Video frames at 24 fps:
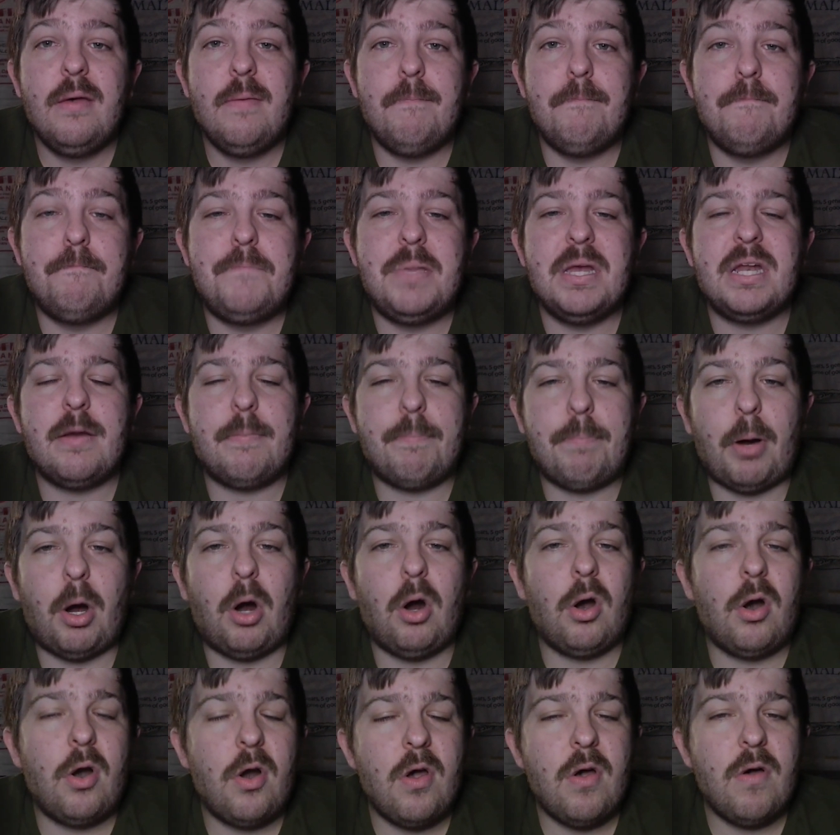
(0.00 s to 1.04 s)
been a part
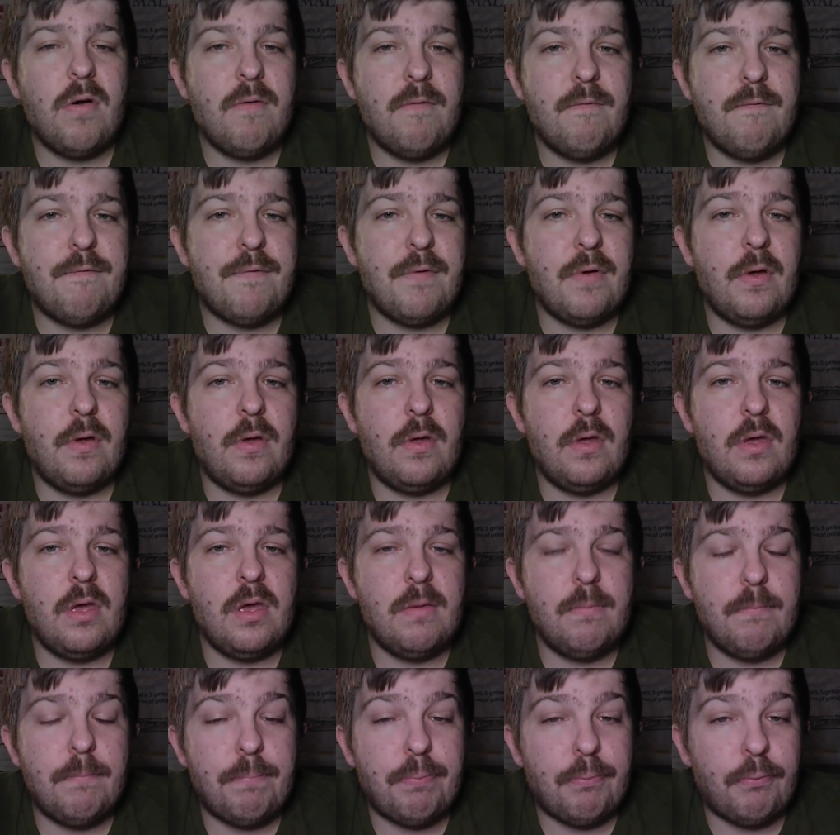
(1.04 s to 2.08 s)
of
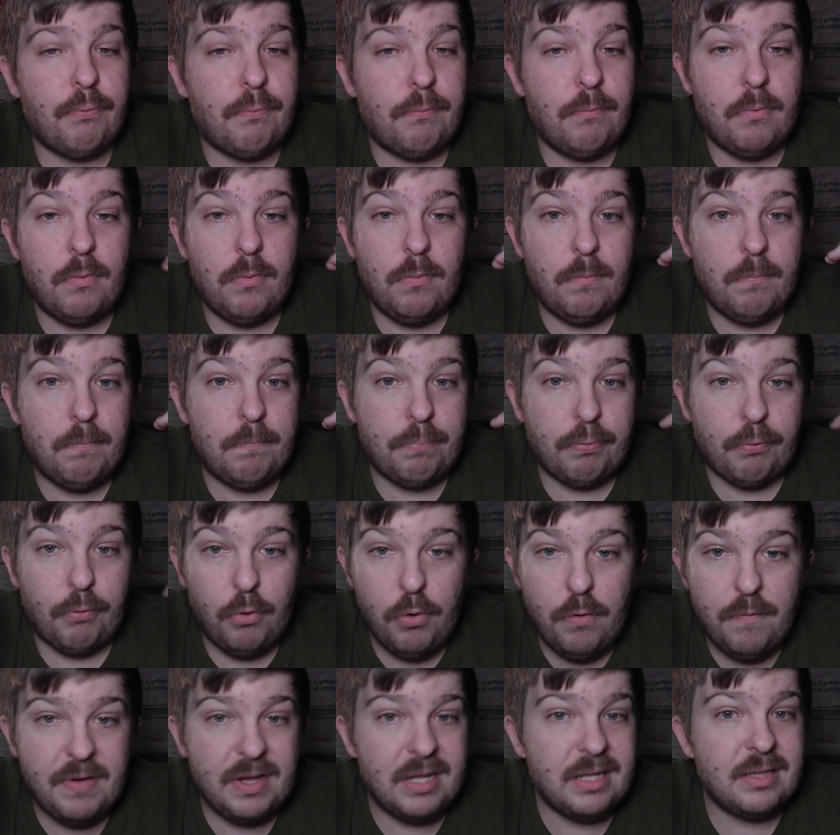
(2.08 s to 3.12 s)

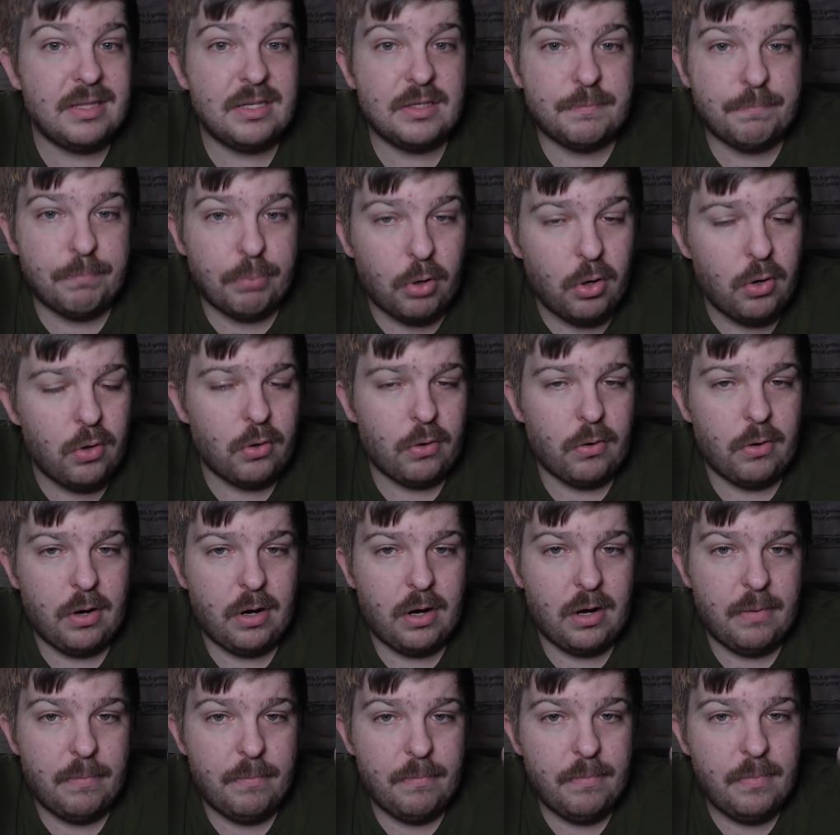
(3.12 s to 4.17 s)
improving this
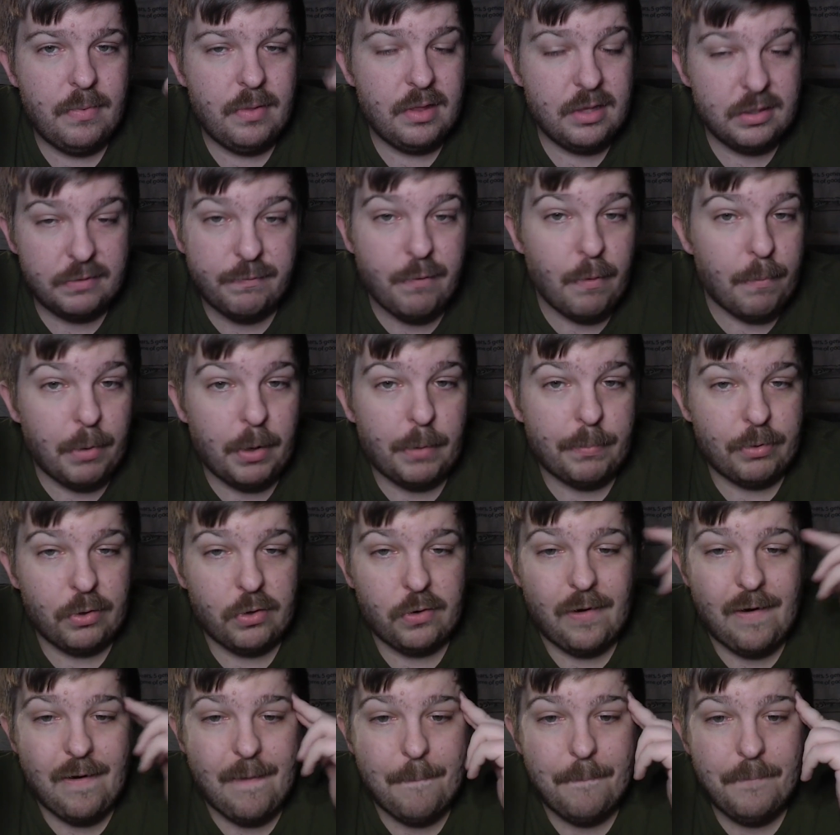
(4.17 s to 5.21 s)
program, this football
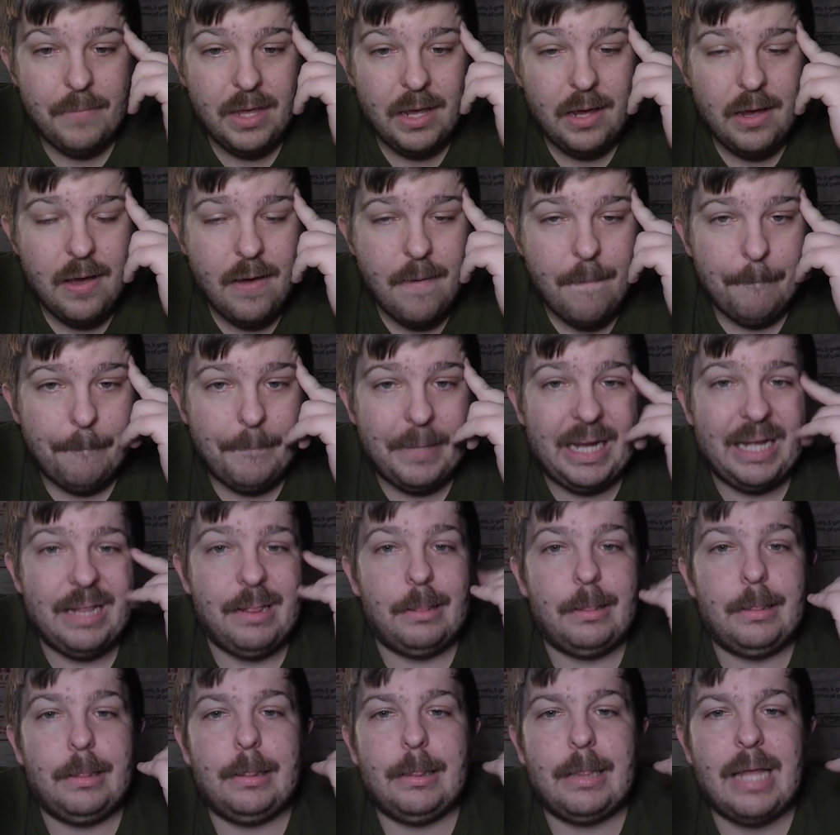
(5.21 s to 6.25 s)
program by
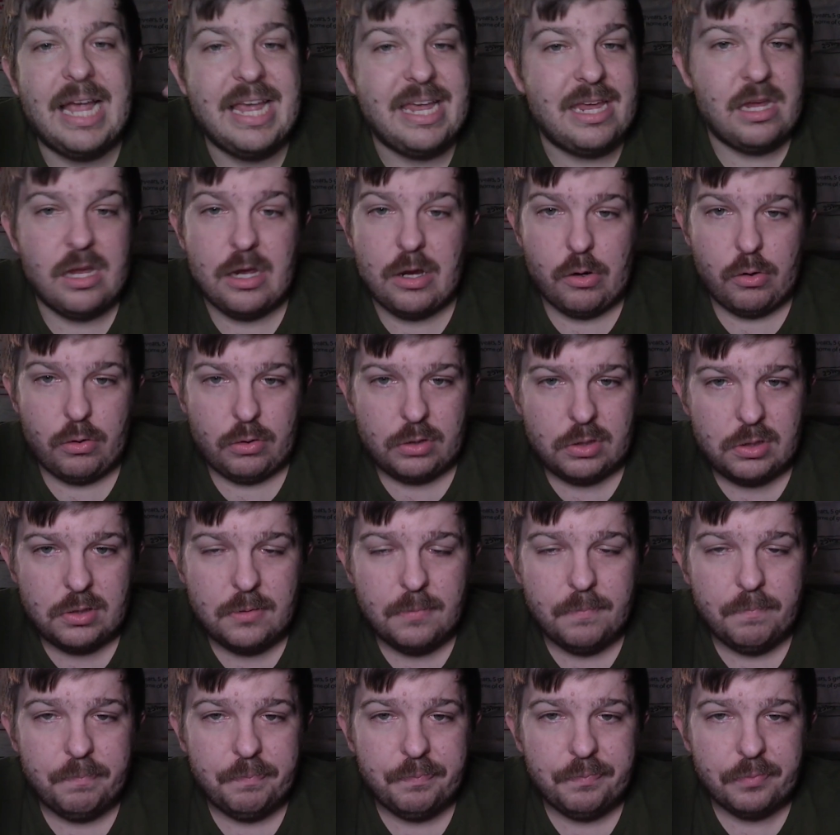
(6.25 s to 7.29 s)
light years.
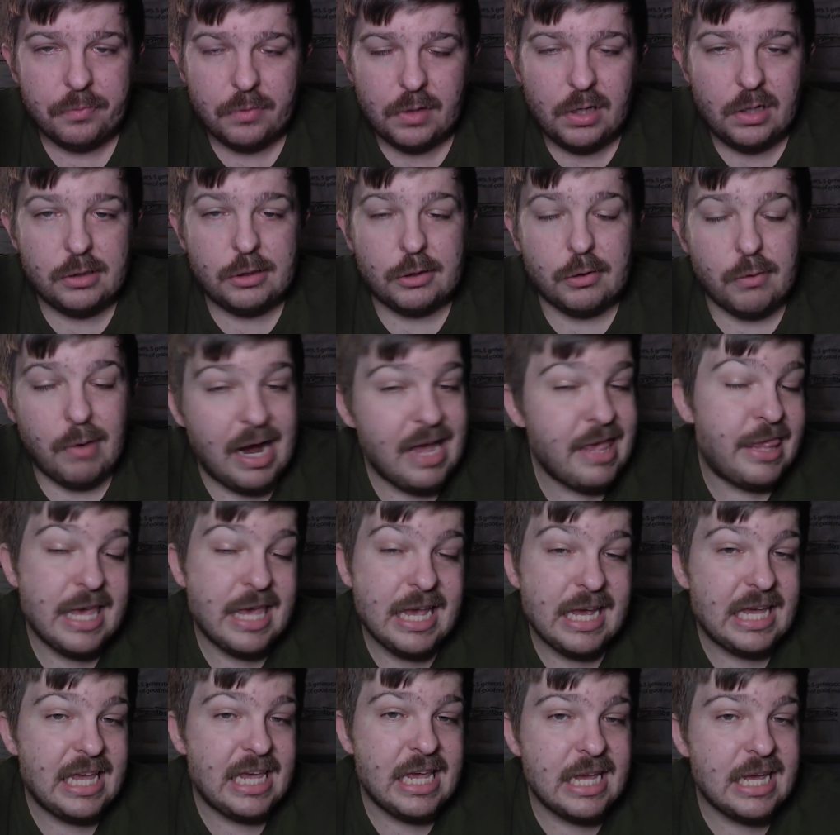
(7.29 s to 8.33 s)
So I think
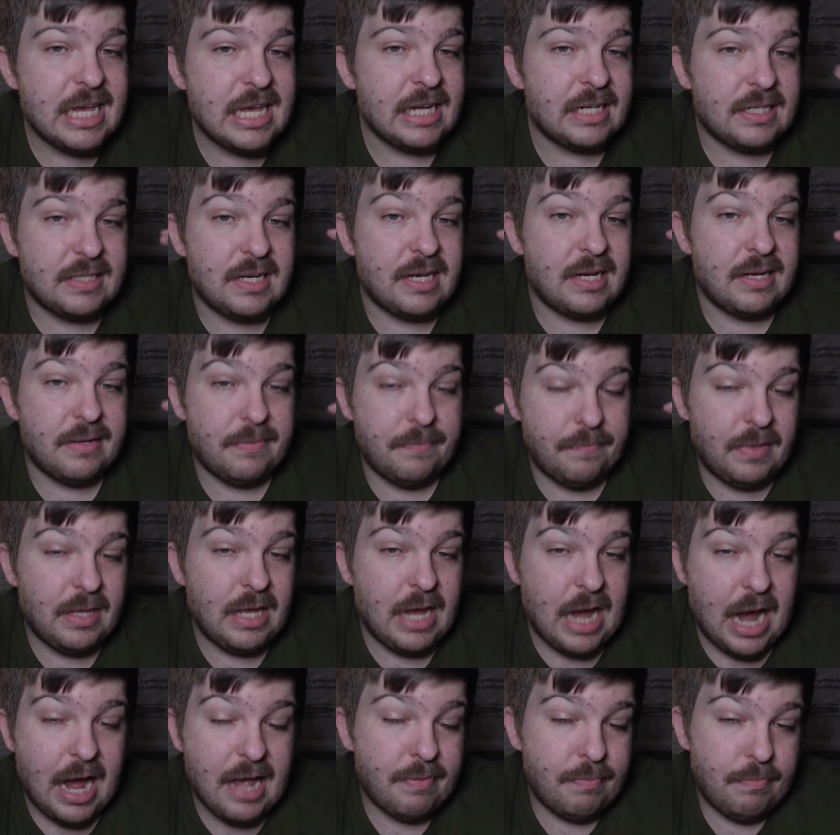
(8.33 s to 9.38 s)
he gets a
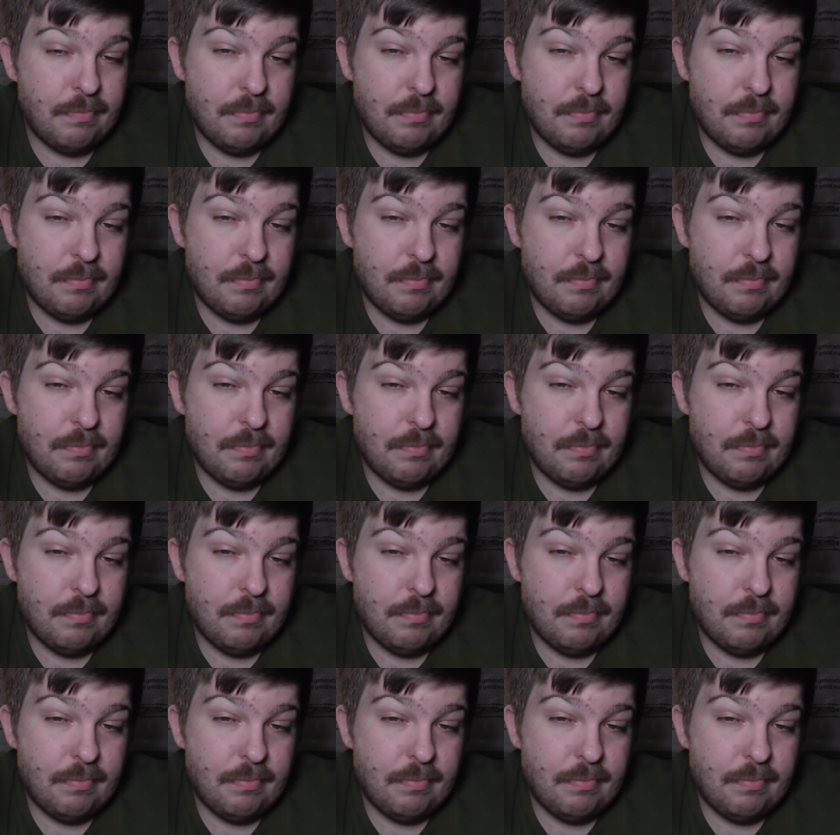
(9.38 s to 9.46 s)
I